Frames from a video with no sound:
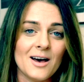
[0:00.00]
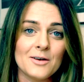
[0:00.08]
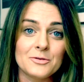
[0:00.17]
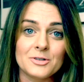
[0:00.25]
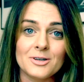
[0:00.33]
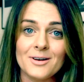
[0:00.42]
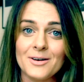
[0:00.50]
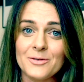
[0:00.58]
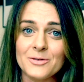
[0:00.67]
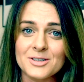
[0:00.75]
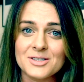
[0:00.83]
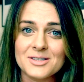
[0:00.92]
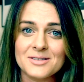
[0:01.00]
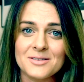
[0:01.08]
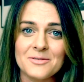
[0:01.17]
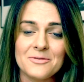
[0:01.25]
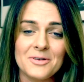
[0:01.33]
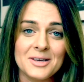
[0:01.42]
after others
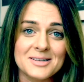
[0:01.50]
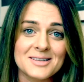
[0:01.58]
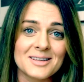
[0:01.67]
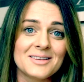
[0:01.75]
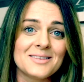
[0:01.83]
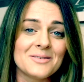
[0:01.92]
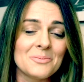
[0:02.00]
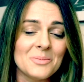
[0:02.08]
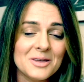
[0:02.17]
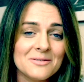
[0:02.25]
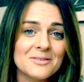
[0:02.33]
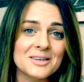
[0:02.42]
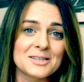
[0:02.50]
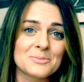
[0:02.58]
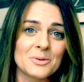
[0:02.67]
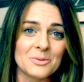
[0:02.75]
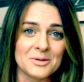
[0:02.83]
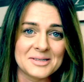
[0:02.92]
the mean things
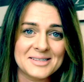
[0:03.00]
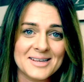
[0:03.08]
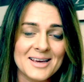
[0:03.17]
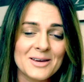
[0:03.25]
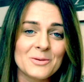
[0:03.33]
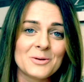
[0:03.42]
people say.